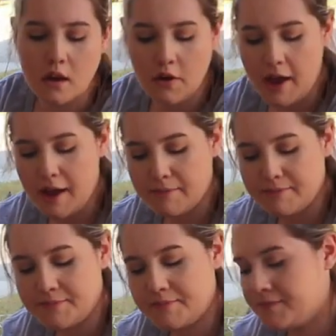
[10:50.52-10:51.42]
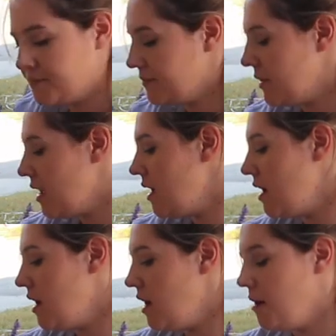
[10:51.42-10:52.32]
Okay,
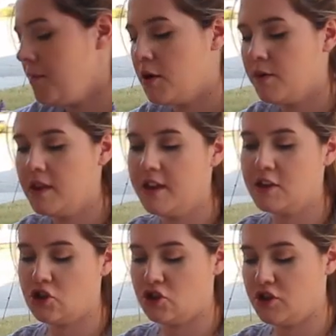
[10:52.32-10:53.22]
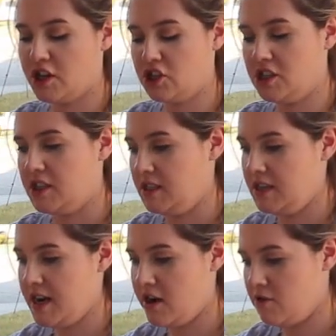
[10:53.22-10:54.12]
I'm gonna read the instructions
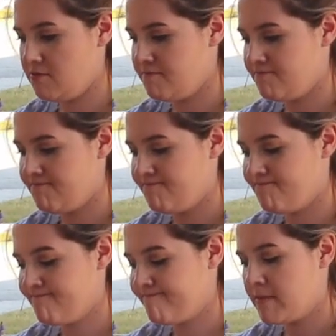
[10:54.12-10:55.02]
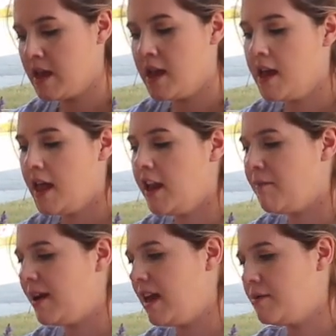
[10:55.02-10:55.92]
now. Any
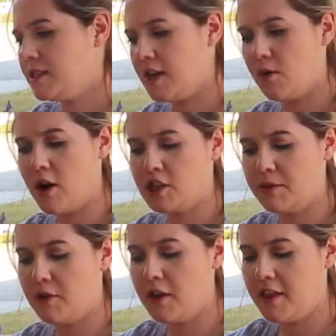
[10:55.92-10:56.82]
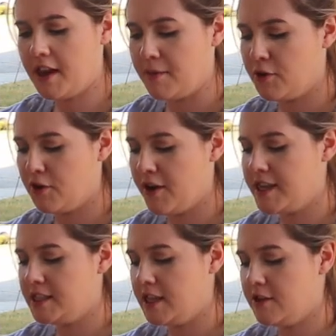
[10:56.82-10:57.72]
of my neighbors that are watching probably think I'm
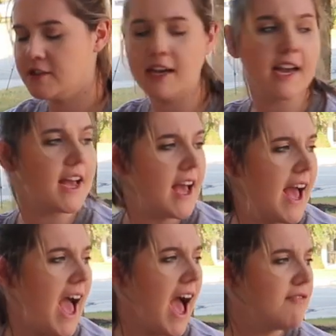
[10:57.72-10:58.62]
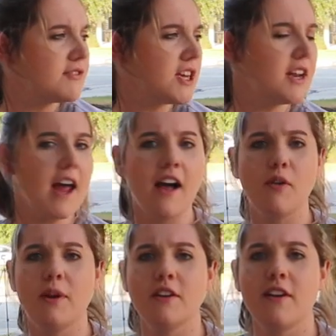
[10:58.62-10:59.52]
crazy. There's like half-done
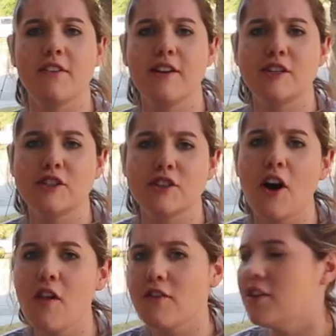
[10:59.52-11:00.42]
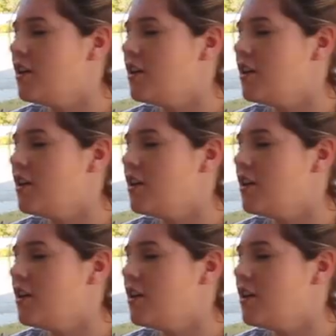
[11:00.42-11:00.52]
Halloween decorations all over